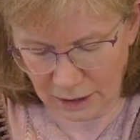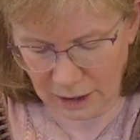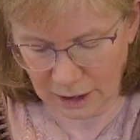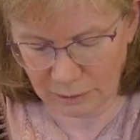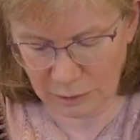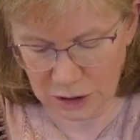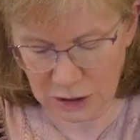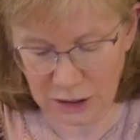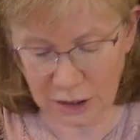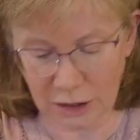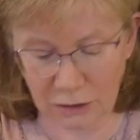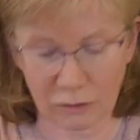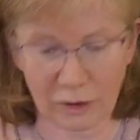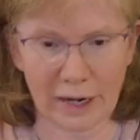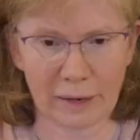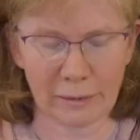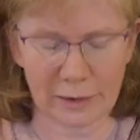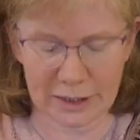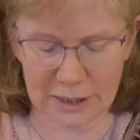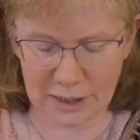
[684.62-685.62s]
I'm just going to
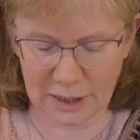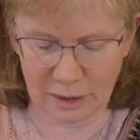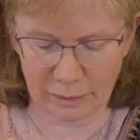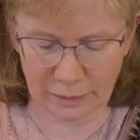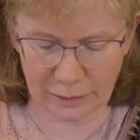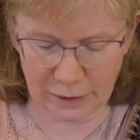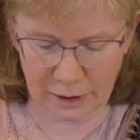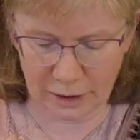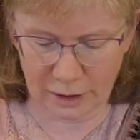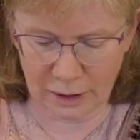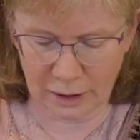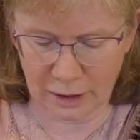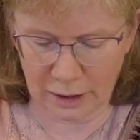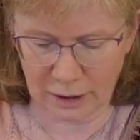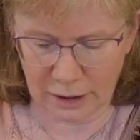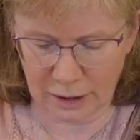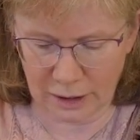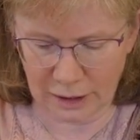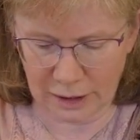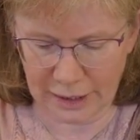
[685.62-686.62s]
wrap this up.
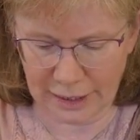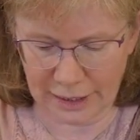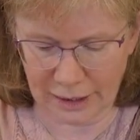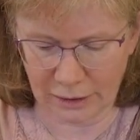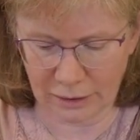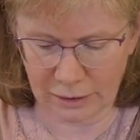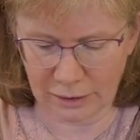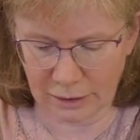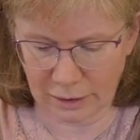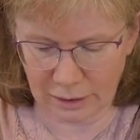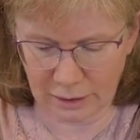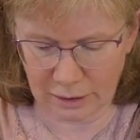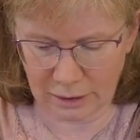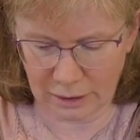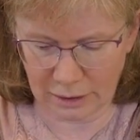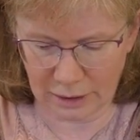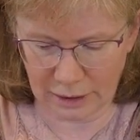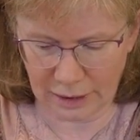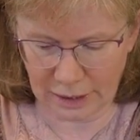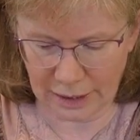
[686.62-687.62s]
Now,
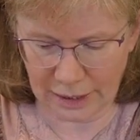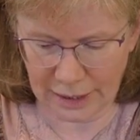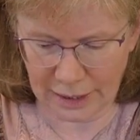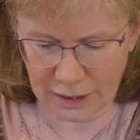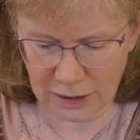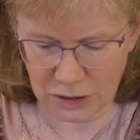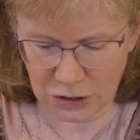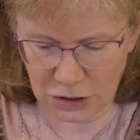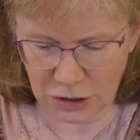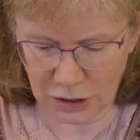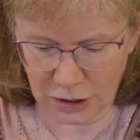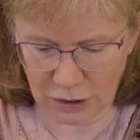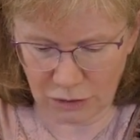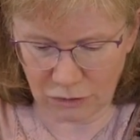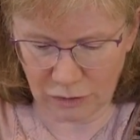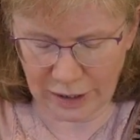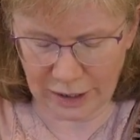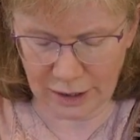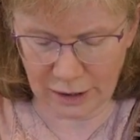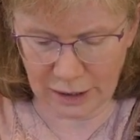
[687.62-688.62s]
as you go
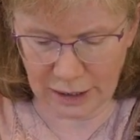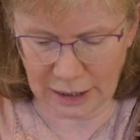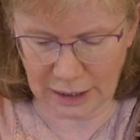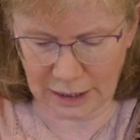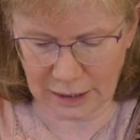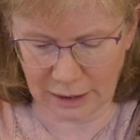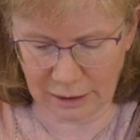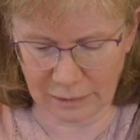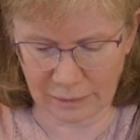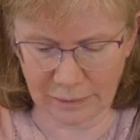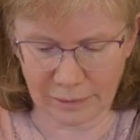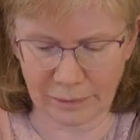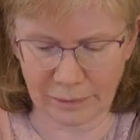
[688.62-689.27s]
around here,